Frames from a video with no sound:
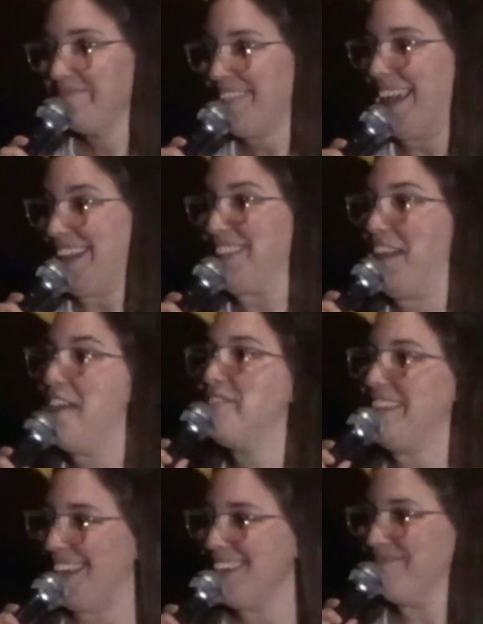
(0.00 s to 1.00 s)
And he
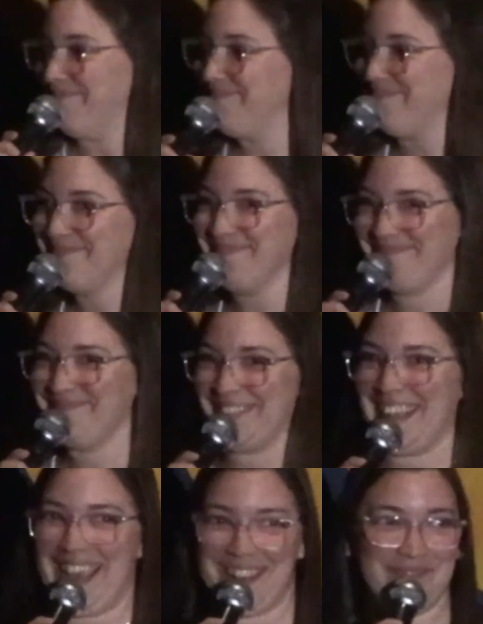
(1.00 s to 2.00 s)
loved it.
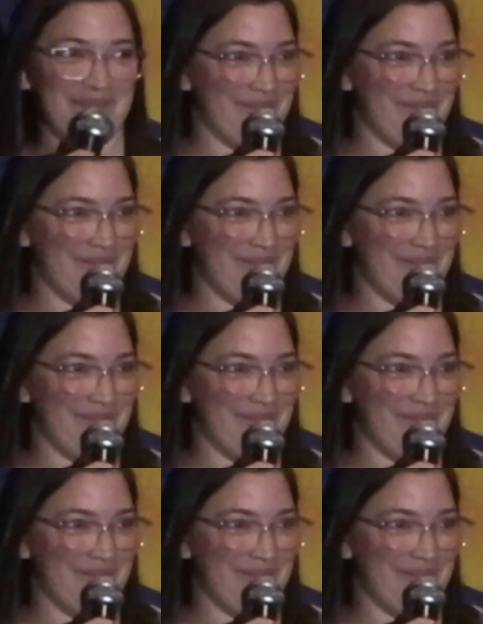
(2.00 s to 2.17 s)
Yeah.